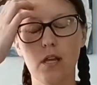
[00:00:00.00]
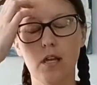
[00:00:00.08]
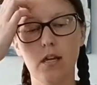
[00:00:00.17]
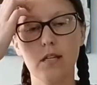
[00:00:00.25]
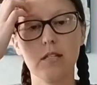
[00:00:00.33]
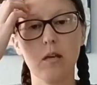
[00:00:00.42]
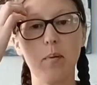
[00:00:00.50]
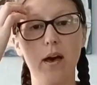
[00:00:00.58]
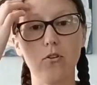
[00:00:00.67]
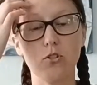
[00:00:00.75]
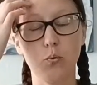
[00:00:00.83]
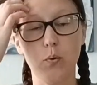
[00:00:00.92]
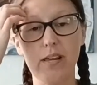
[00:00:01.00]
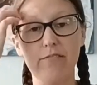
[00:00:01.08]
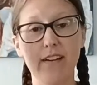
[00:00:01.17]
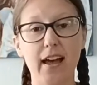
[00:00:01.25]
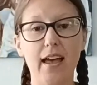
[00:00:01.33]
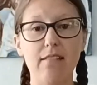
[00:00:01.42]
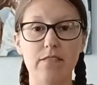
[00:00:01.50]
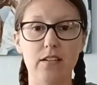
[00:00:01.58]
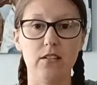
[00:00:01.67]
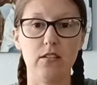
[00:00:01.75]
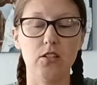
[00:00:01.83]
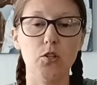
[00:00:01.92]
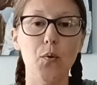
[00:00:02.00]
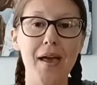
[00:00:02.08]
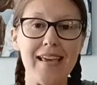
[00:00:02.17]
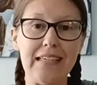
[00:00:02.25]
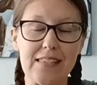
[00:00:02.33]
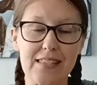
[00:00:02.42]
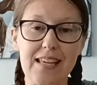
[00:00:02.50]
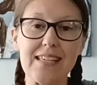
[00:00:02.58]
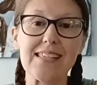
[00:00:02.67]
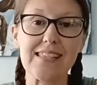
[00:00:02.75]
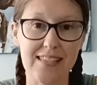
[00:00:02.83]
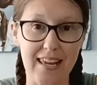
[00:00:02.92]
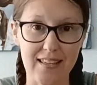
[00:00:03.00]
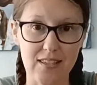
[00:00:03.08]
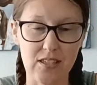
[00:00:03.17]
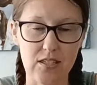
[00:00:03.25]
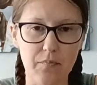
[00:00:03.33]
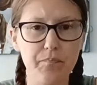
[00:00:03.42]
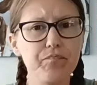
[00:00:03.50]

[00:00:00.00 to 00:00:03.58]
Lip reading: is about 25 US cents.